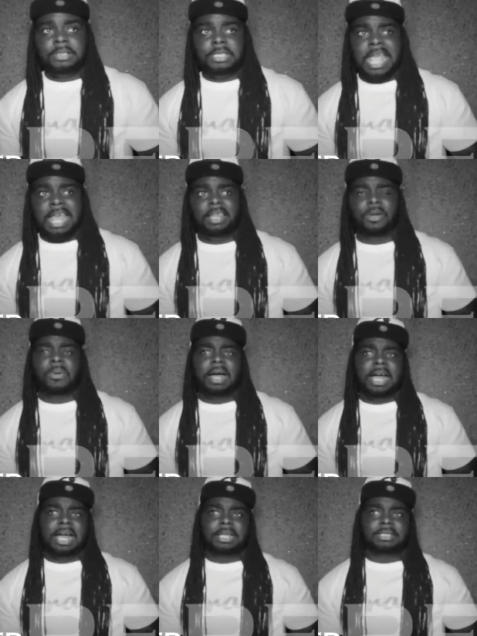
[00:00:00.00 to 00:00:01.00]

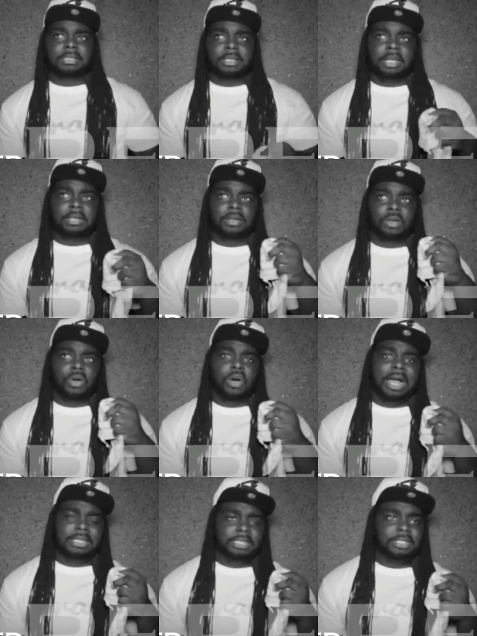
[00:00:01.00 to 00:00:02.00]
Talent-wise,
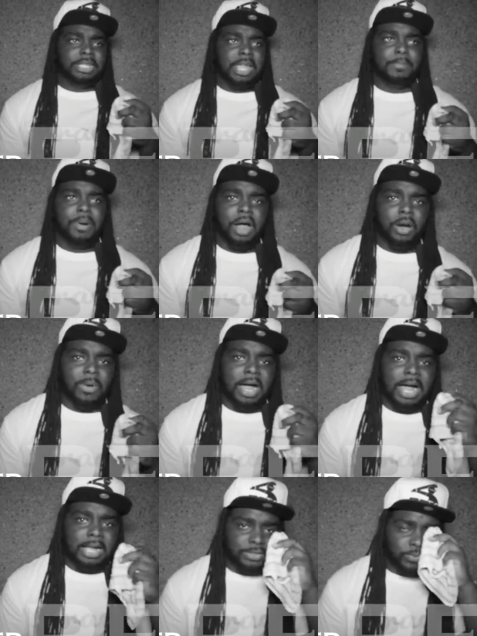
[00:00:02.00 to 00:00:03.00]
or I should say
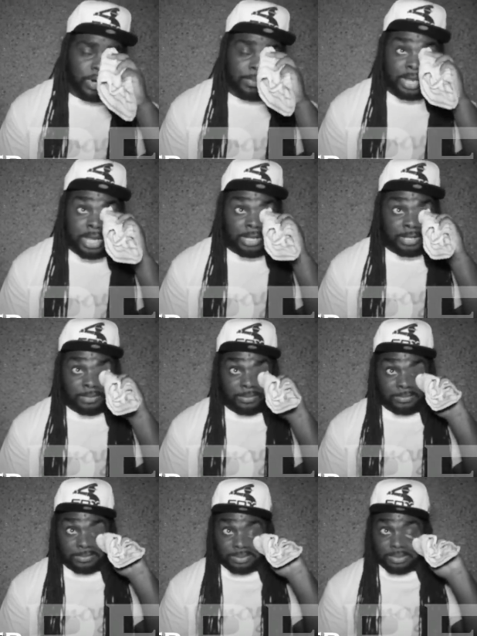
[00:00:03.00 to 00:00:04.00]
bar-wise, Rum
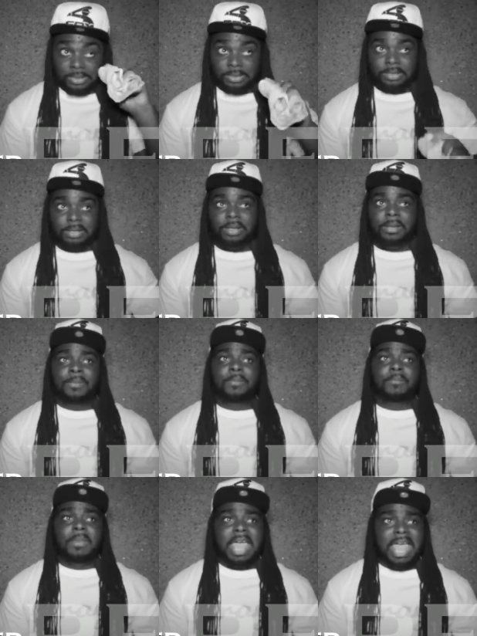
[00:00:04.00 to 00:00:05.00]
Nitty
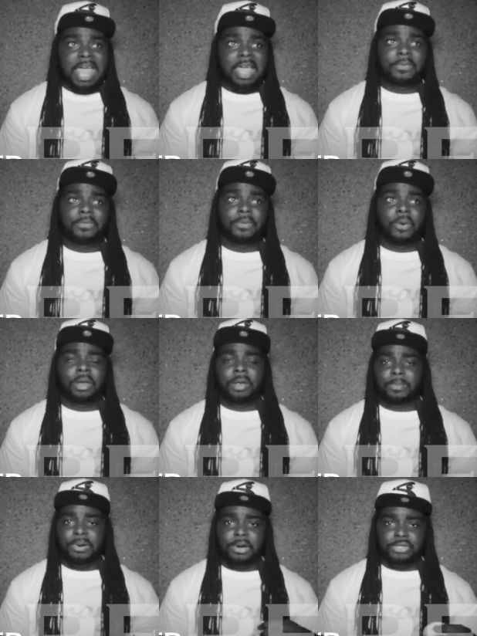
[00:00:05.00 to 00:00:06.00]
math on
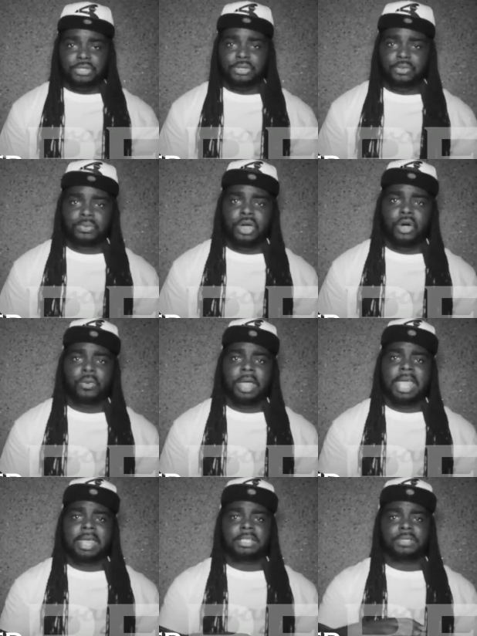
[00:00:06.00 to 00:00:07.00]
a personal note
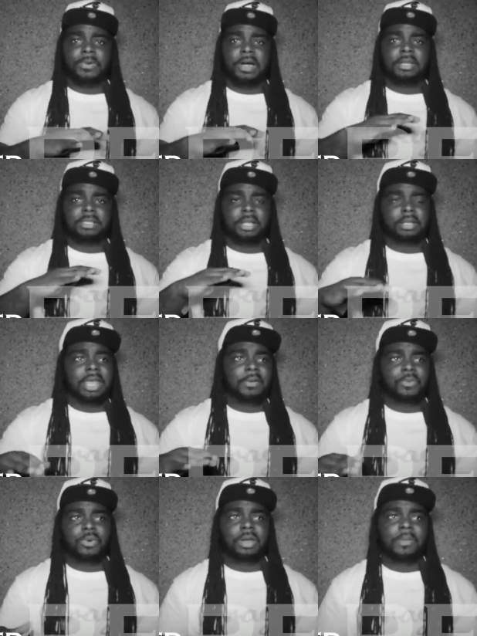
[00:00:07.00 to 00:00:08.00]
and as far as the
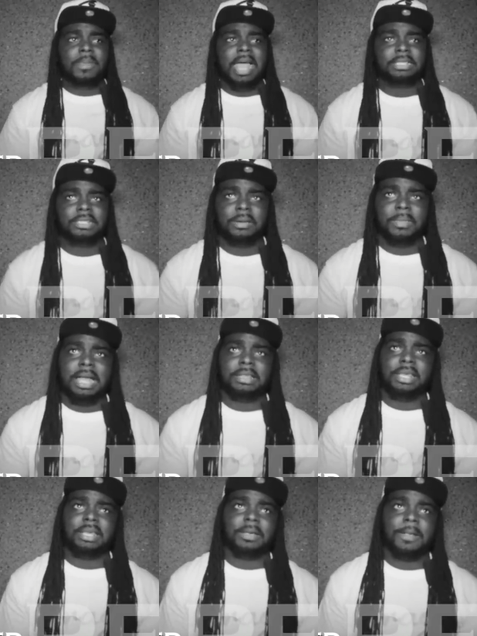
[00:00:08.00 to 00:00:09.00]
level of the matchup, I
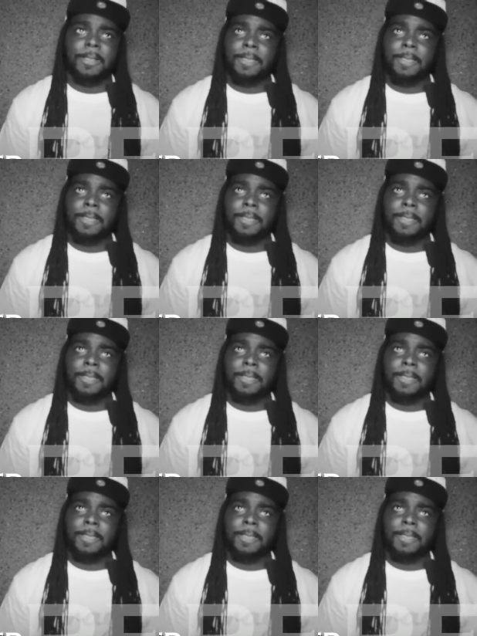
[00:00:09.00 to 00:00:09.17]
think